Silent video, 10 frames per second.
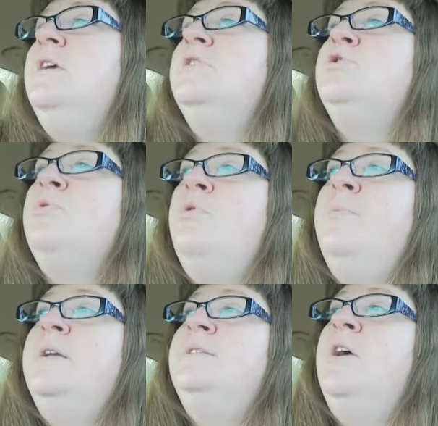control
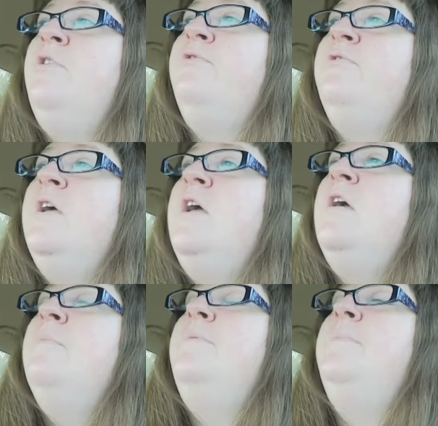myself.
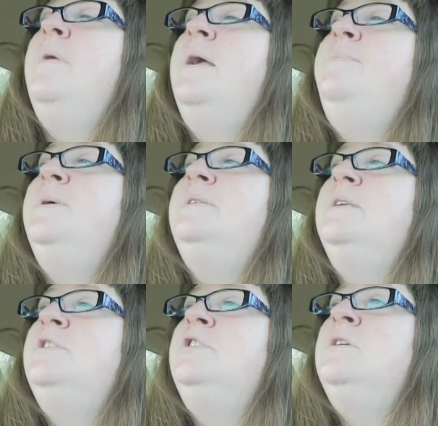But my
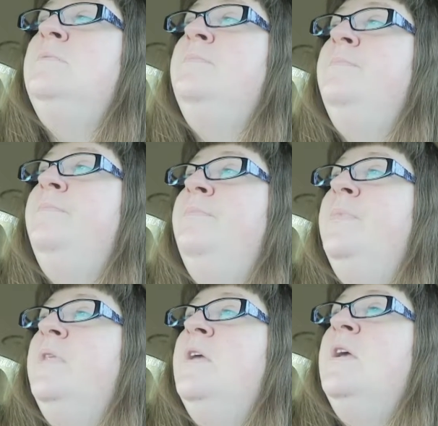position
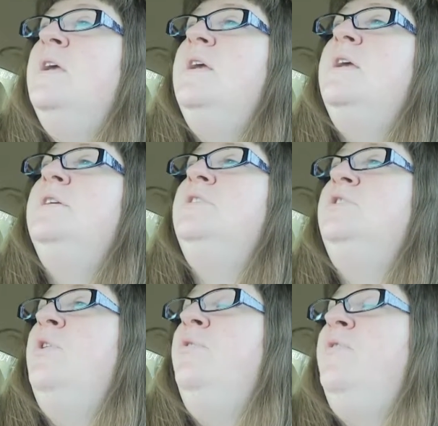is
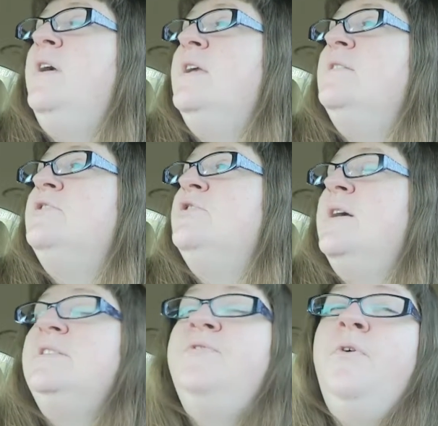so fucking
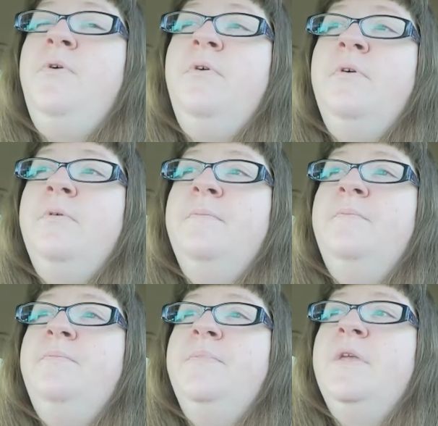stressful.
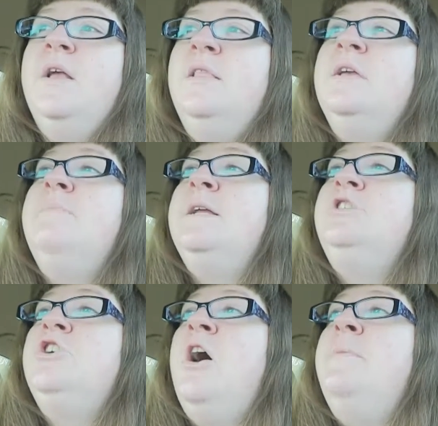Like, my
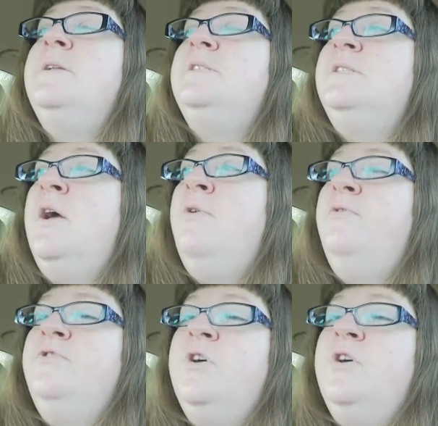job itself,